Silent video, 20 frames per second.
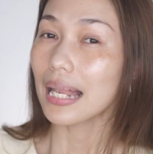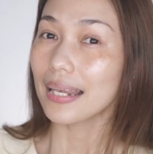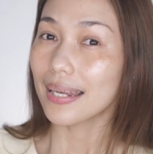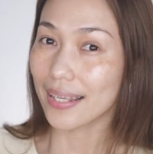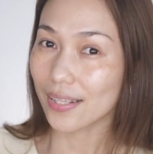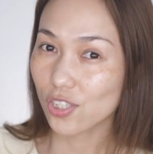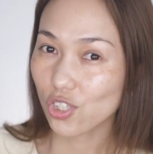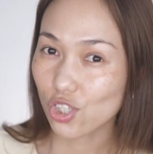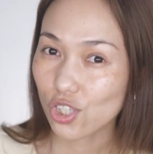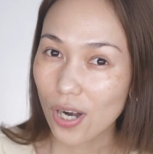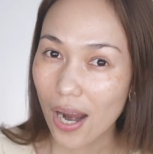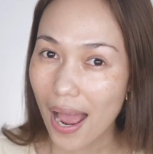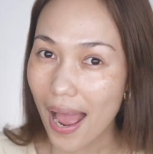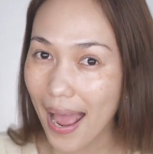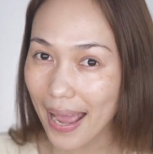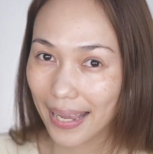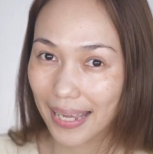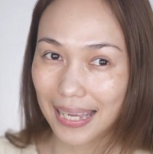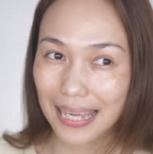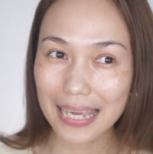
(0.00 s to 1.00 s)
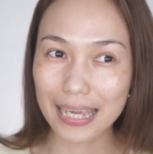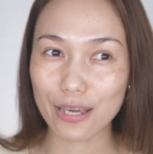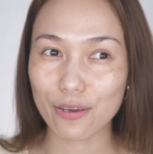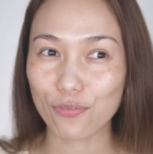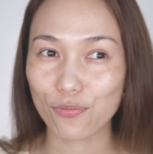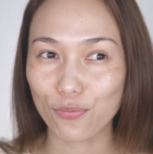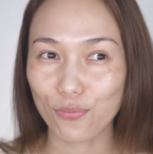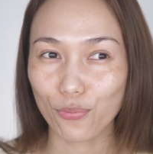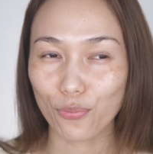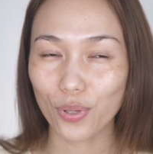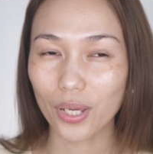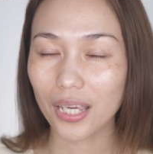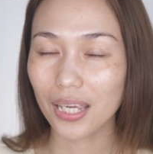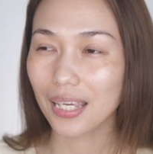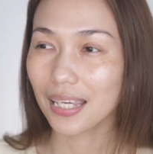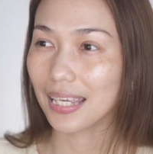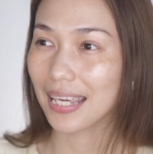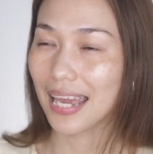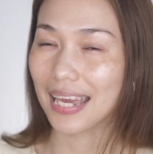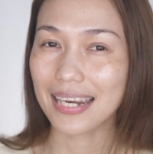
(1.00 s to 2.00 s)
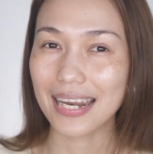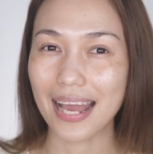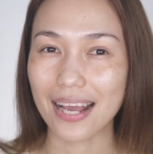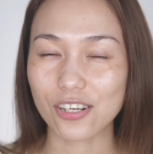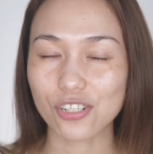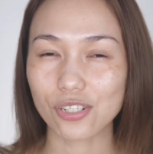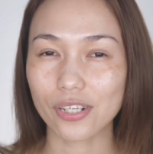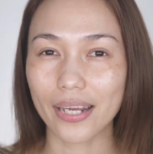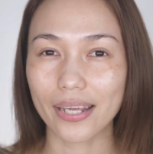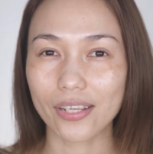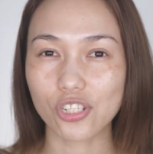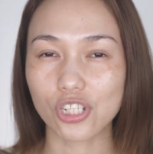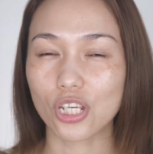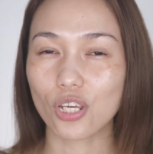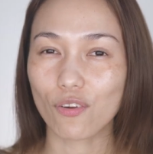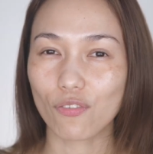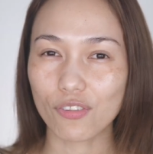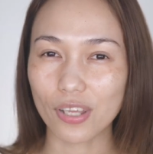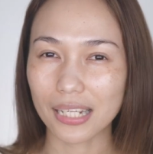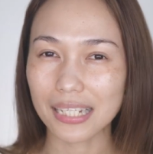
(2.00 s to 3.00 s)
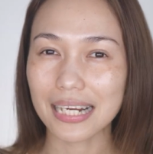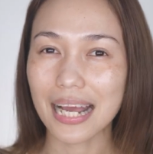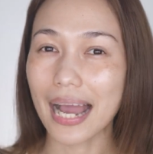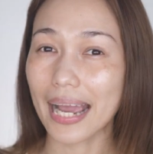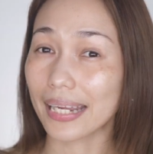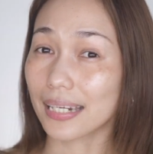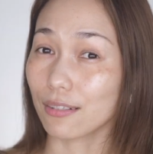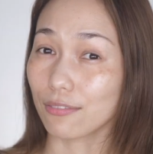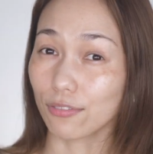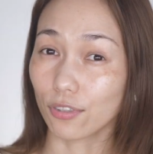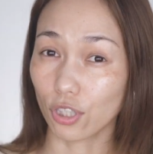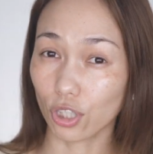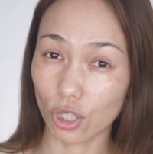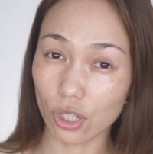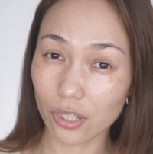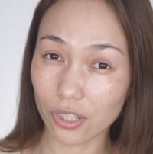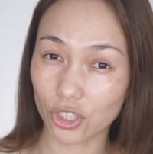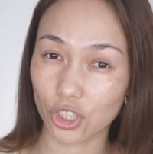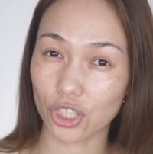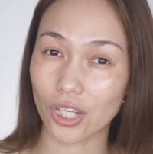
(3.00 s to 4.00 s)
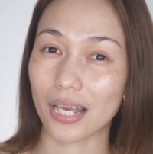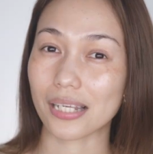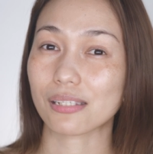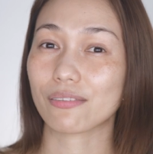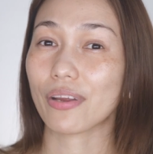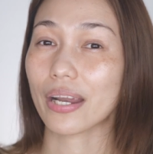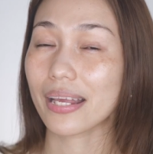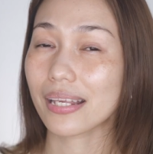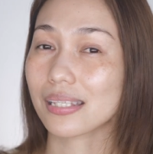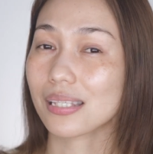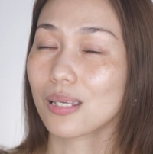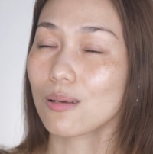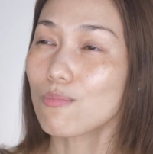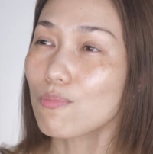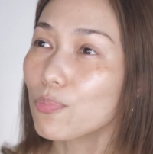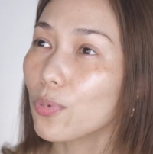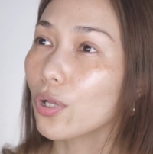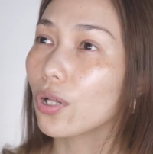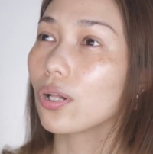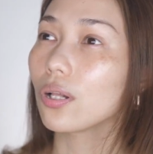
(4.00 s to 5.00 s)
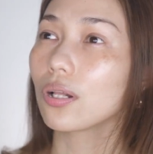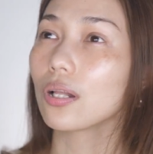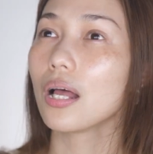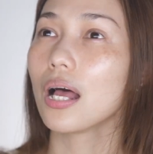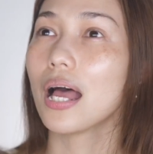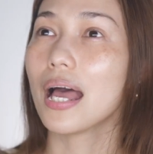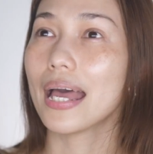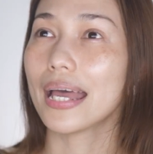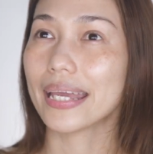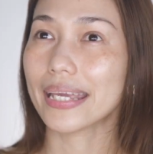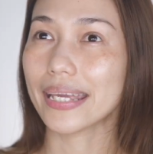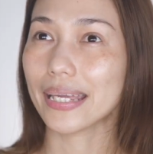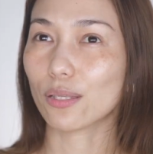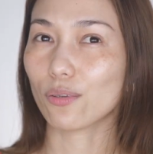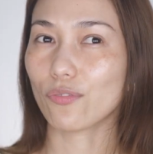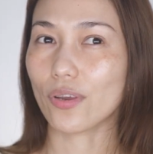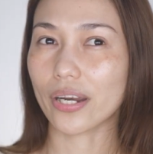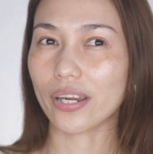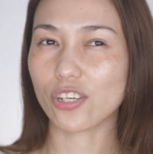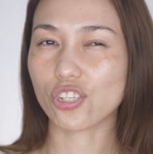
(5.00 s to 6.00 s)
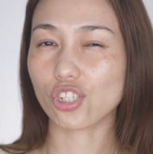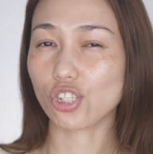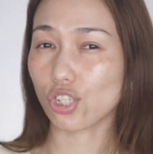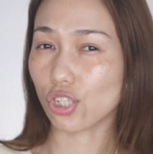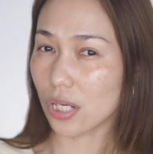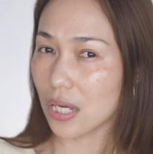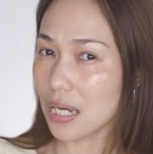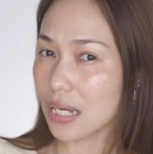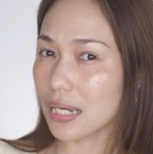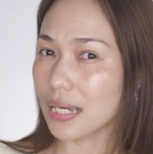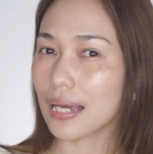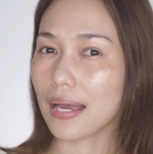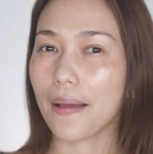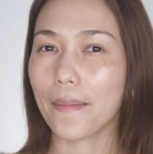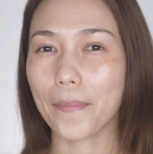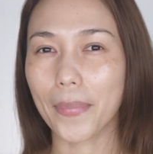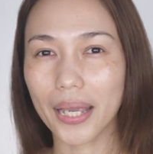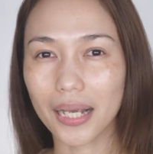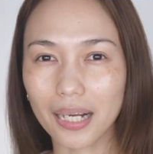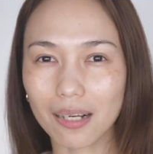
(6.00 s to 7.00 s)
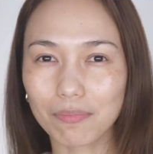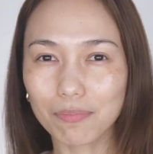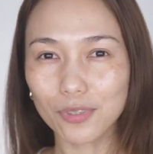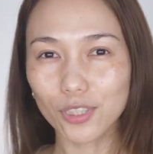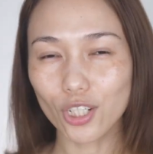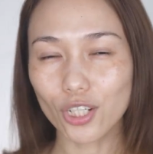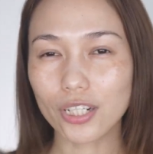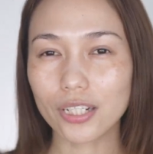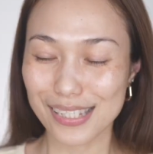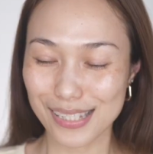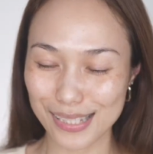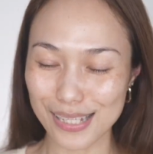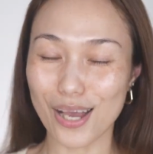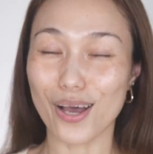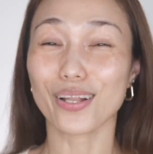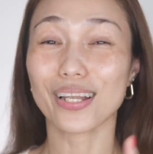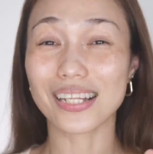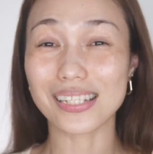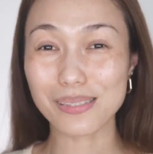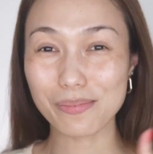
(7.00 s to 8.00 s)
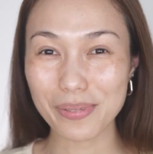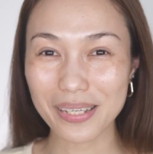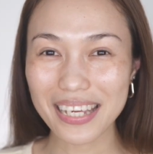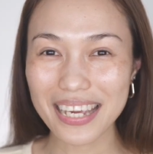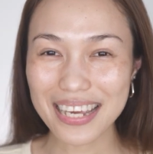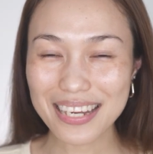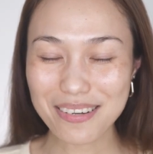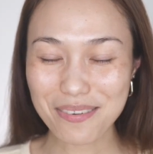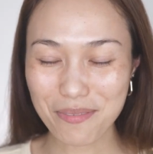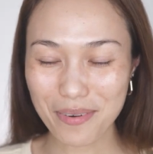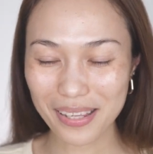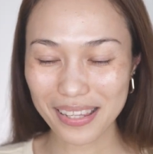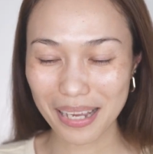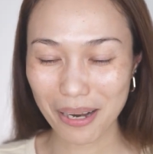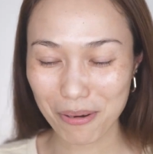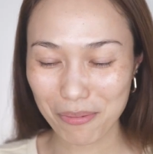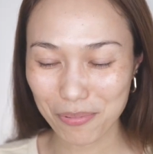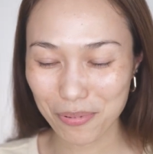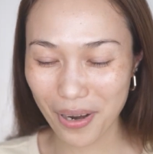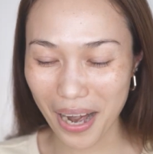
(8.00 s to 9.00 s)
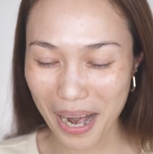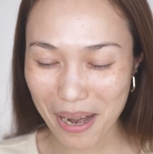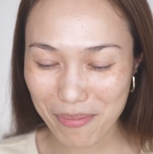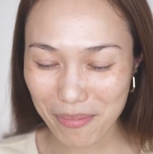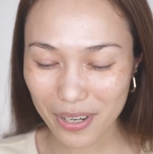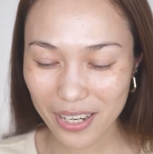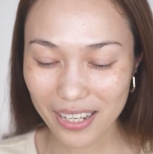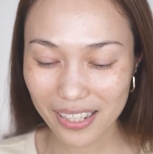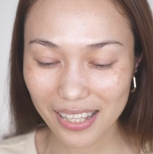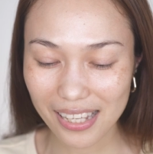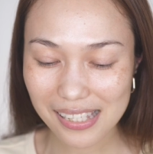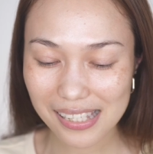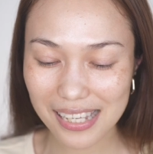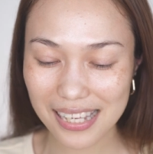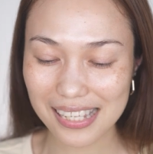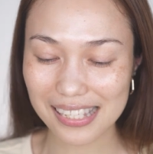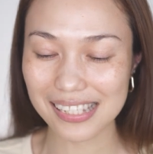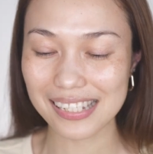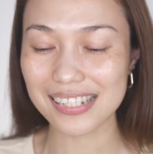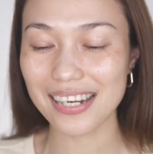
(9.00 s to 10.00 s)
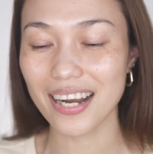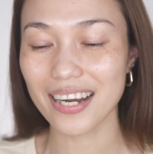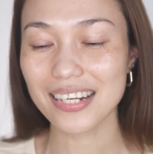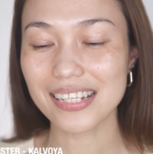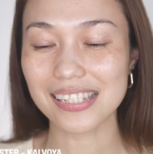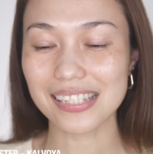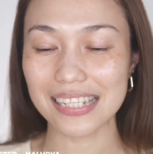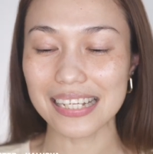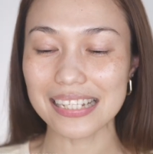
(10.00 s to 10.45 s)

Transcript: Let's try if we can actually achieve that kind of look. She has a very simple yet very chic makeup look. So let's begin with our primer. This is NARS